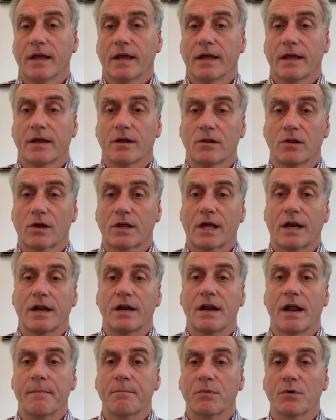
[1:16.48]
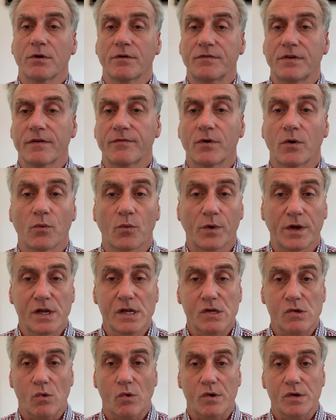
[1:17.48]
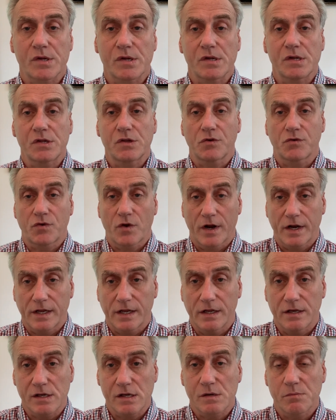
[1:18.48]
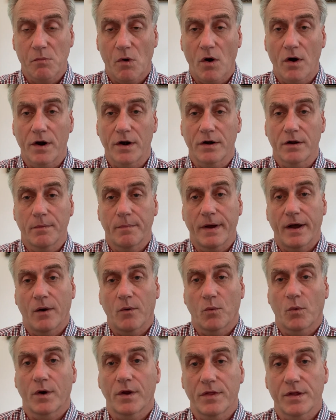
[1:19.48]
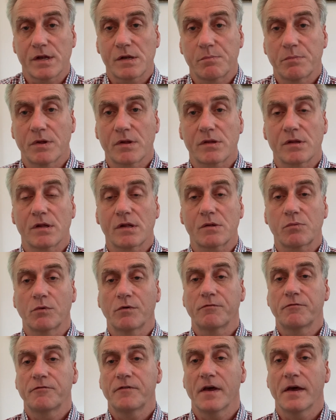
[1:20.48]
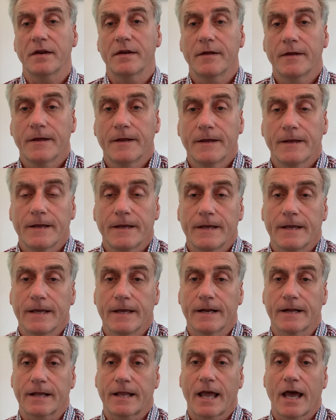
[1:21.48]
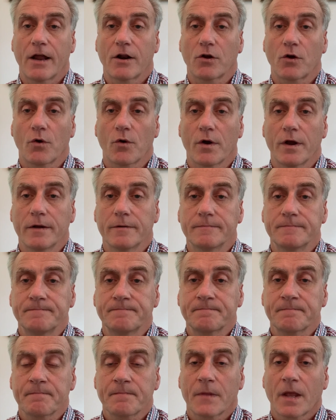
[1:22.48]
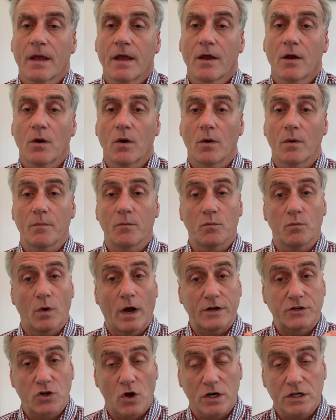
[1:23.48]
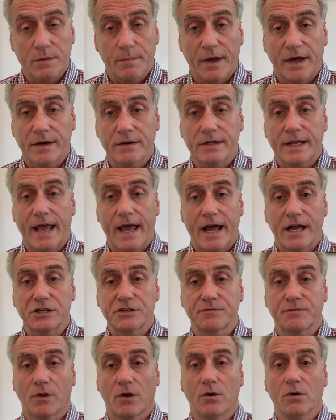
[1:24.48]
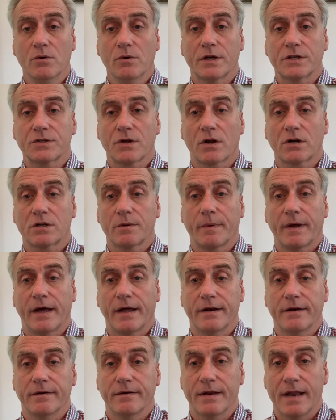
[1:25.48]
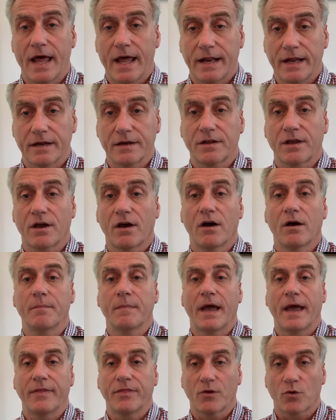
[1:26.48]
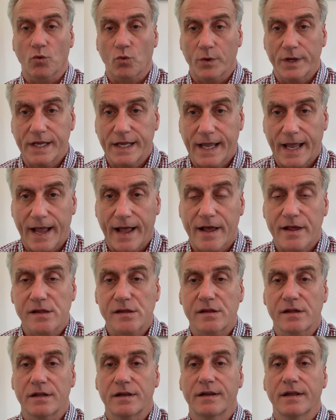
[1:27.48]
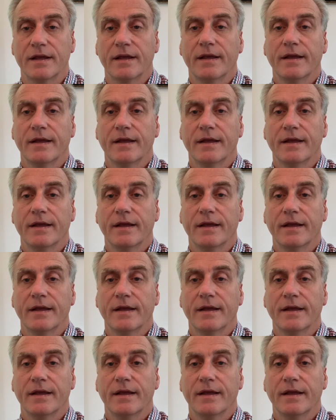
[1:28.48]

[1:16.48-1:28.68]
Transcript: He'll look at a number of different resources to try to get smart about where this business would fit in a category. I talked about cash flow. I talked about net income and the recasted